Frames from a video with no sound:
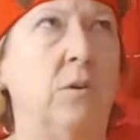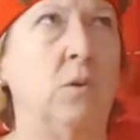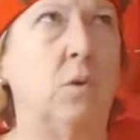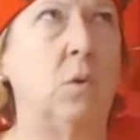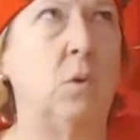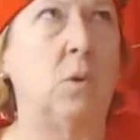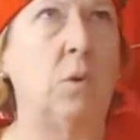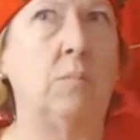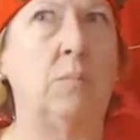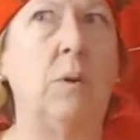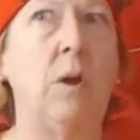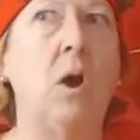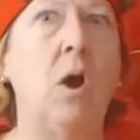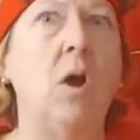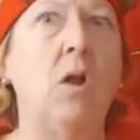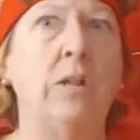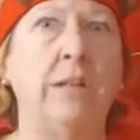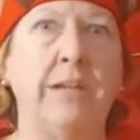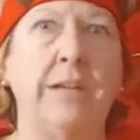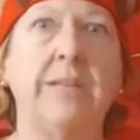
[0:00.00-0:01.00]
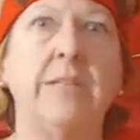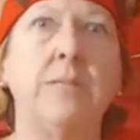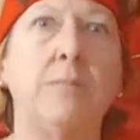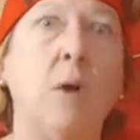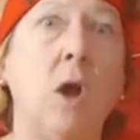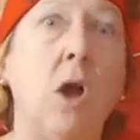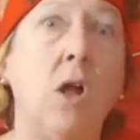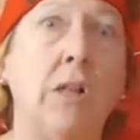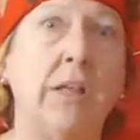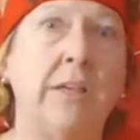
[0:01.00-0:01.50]
or poly. It's
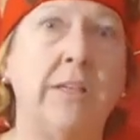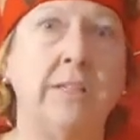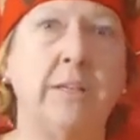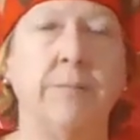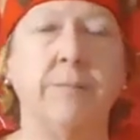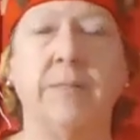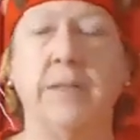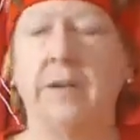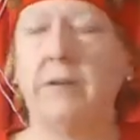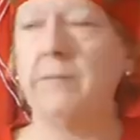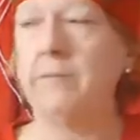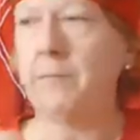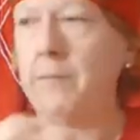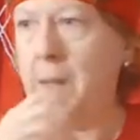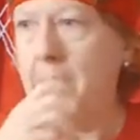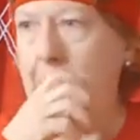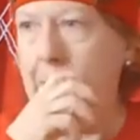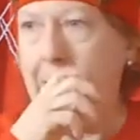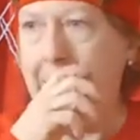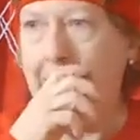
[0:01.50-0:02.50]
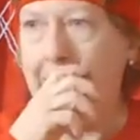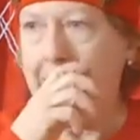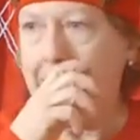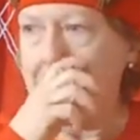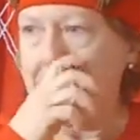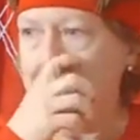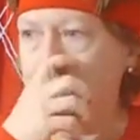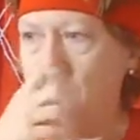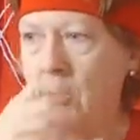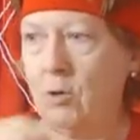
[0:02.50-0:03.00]
poly something.
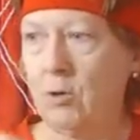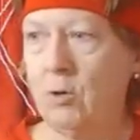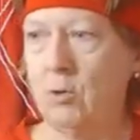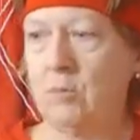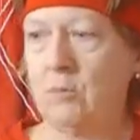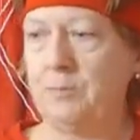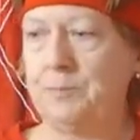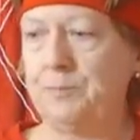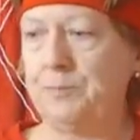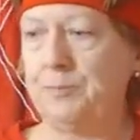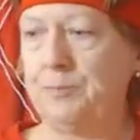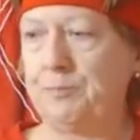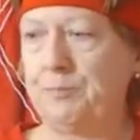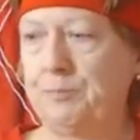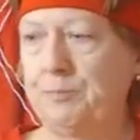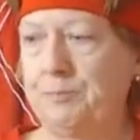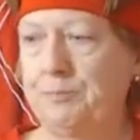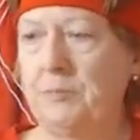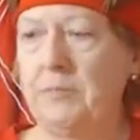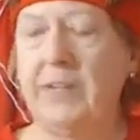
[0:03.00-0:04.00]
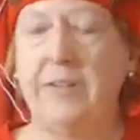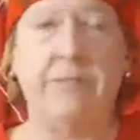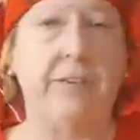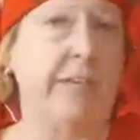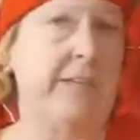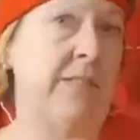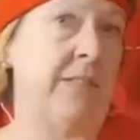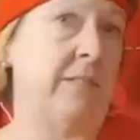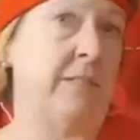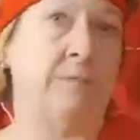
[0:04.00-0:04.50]
And so if it
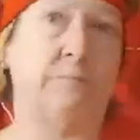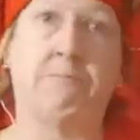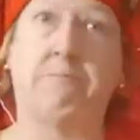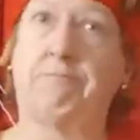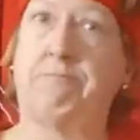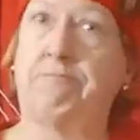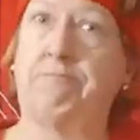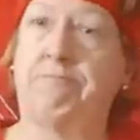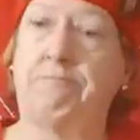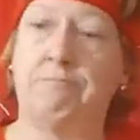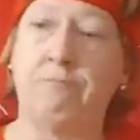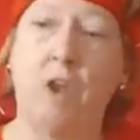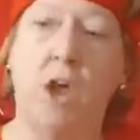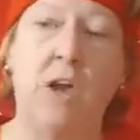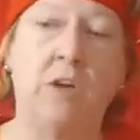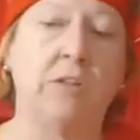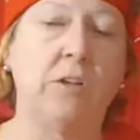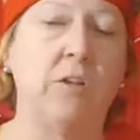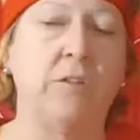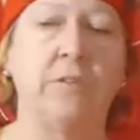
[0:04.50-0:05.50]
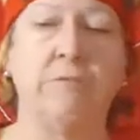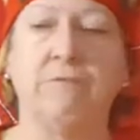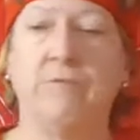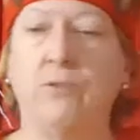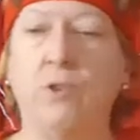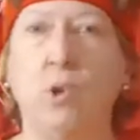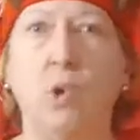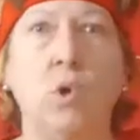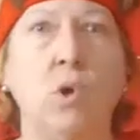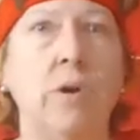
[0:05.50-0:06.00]
gets knocked on the
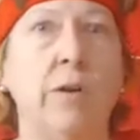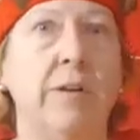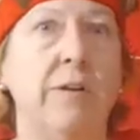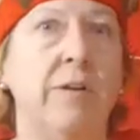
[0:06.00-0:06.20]
floor